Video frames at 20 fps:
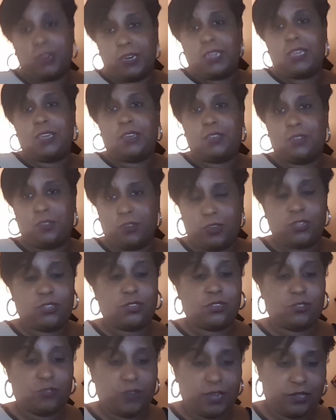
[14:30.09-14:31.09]
good,
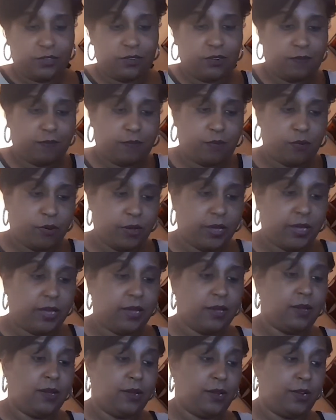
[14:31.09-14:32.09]
straight to the point
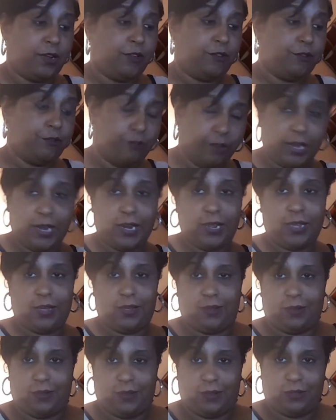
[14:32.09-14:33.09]
reading,
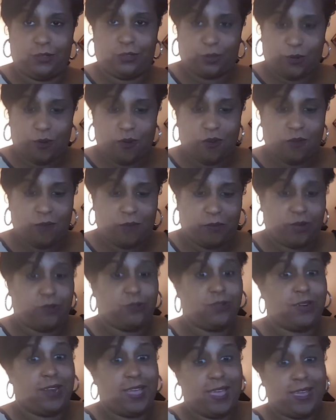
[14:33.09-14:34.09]
Scorpio.
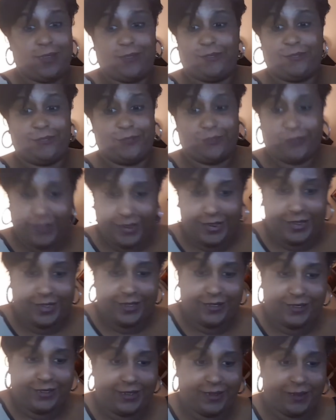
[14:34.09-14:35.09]
Like, really
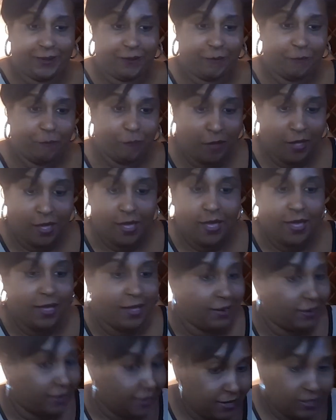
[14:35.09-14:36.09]
good.
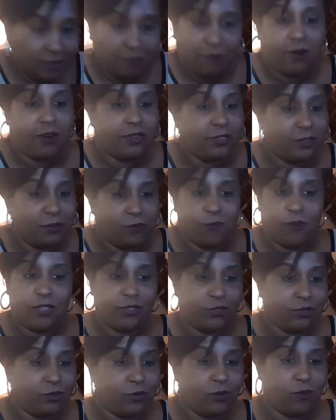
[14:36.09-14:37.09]
This person
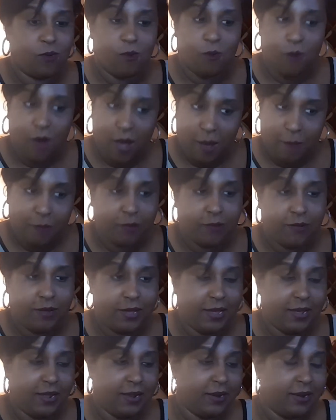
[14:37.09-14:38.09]
wants to cooperate.
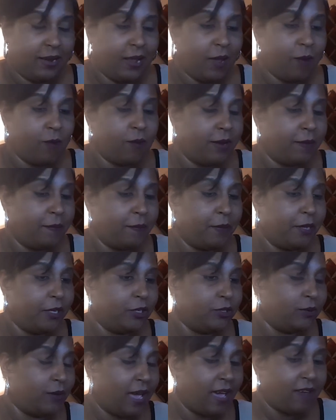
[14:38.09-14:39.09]
They want to meet
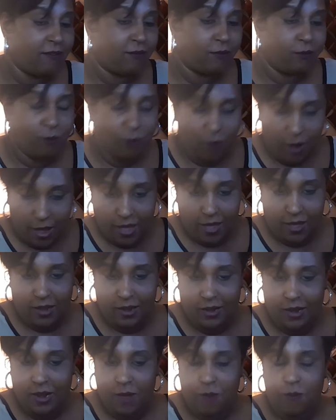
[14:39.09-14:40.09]
you halfway.
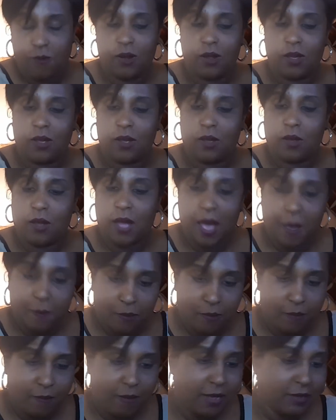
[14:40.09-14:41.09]
They want to
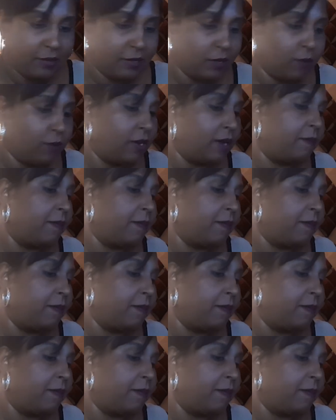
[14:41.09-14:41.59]
compromise. They want to make